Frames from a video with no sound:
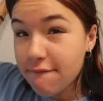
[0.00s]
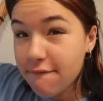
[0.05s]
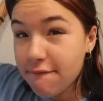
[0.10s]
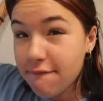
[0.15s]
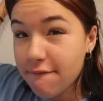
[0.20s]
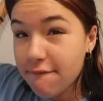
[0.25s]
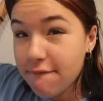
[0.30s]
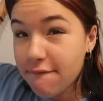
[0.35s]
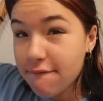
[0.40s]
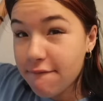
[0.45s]

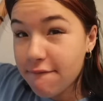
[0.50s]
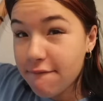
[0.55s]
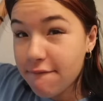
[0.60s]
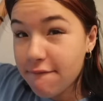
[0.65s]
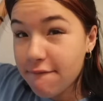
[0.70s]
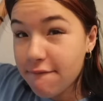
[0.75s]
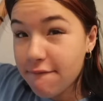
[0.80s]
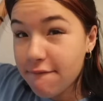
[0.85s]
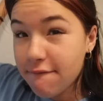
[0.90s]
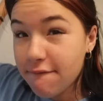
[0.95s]

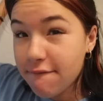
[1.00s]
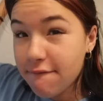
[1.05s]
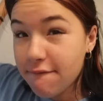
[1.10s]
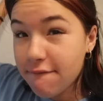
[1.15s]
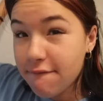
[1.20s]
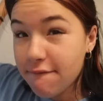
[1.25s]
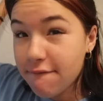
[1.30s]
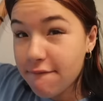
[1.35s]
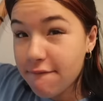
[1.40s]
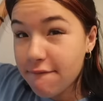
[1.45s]

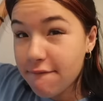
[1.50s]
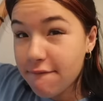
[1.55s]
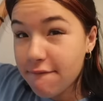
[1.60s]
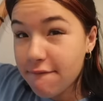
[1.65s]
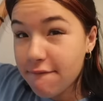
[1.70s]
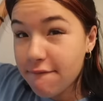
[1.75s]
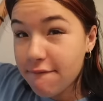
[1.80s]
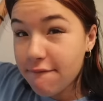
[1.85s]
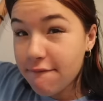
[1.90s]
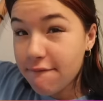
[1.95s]

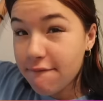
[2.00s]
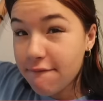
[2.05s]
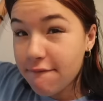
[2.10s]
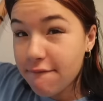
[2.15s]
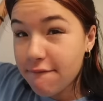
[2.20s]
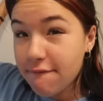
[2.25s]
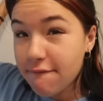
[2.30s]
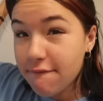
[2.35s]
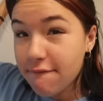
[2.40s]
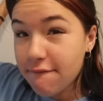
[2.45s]

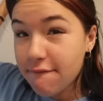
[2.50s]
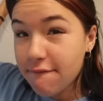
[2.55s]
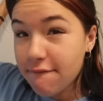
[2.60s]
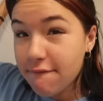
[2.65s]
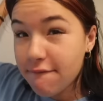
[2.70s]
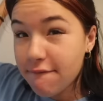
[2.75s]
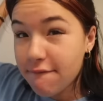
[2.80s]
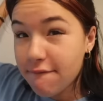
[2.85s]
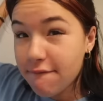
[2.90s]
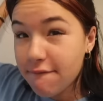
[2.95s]

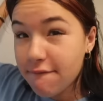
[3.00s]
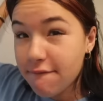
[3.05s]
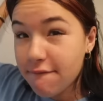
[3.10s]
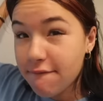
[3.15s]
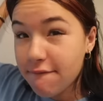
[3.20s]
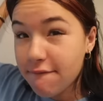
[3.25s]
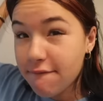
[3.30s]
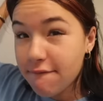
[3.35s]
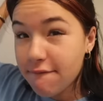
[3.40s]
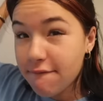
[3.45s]

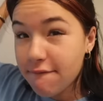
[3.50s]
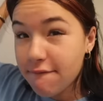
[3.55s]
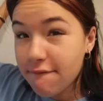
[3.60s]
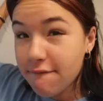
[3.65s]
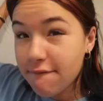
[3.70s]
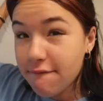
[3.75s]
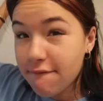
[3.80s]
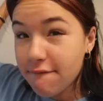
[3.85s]
(not speaking)